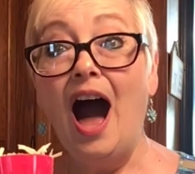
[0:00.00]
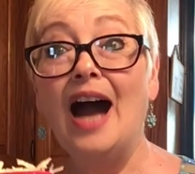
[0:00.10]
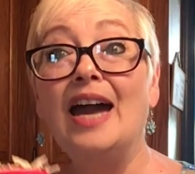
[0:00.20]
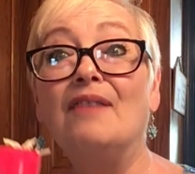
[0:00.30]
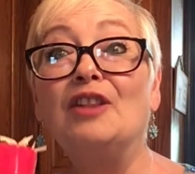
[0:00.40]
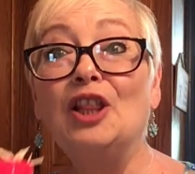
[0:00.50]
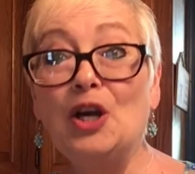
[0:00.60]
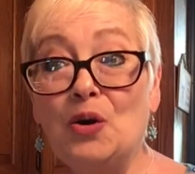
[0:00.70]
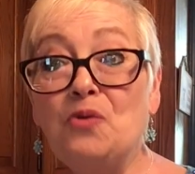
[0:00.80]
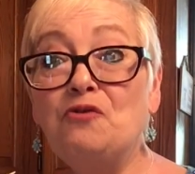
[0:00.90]
I have
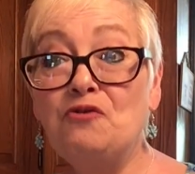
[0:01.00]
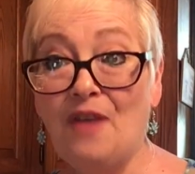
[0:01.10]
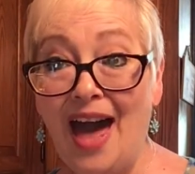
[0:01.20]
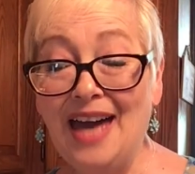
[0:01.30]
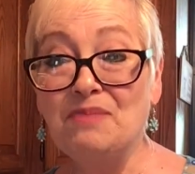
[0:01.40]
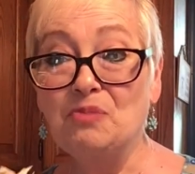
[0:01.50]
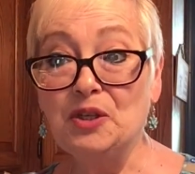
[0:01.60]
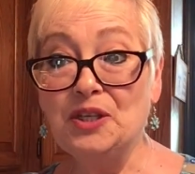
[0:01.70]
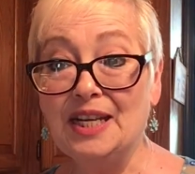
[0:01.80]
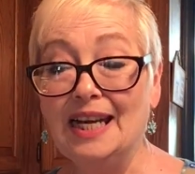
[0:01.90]
low fat,
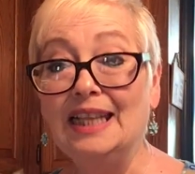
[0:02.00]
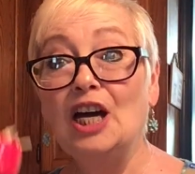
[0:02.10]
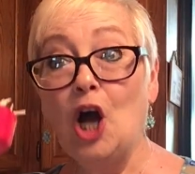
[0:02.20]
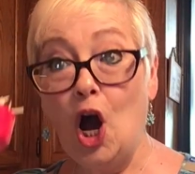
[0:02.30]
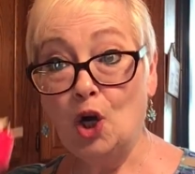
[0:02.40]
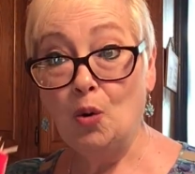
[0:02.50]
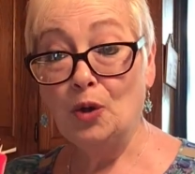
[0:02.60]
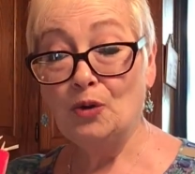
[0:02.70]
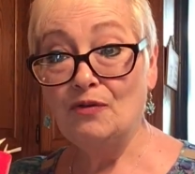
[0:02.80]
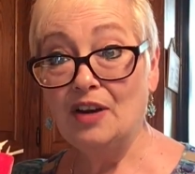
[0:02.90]
mozzarella, A
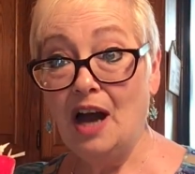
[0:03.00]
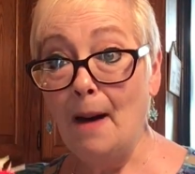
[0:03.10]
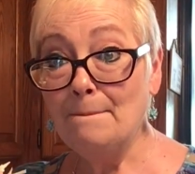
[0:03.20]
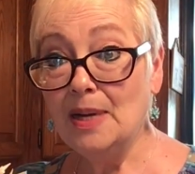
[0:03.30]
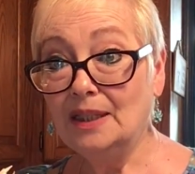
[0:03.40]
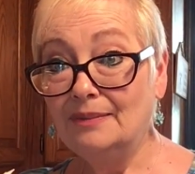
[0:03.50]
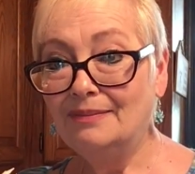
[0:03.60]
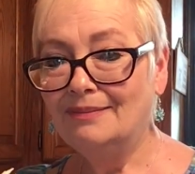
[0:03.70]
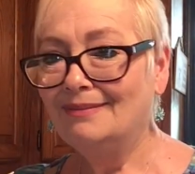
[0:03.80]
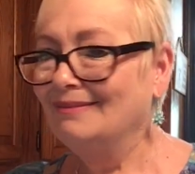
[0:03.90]
quarter of a cup,
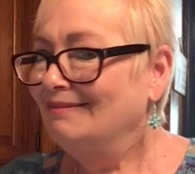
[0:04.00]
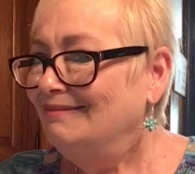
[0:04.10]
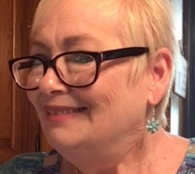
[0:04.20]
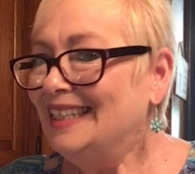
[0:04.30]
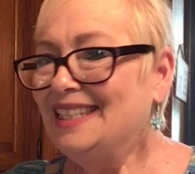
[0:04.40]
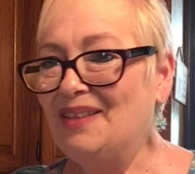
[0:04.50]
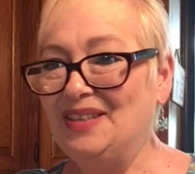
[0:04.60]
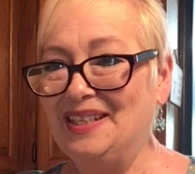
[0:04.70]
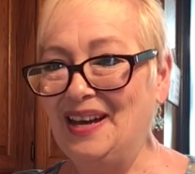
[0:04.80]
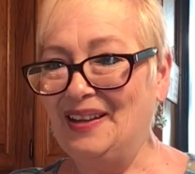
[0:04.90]

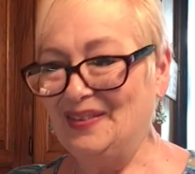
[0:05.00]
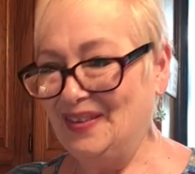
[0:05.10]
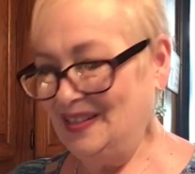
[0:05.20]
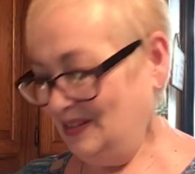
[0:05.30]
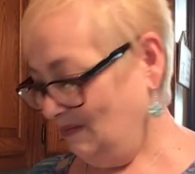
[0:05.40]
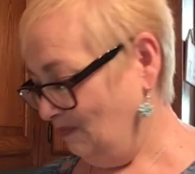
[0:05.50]
70 calories.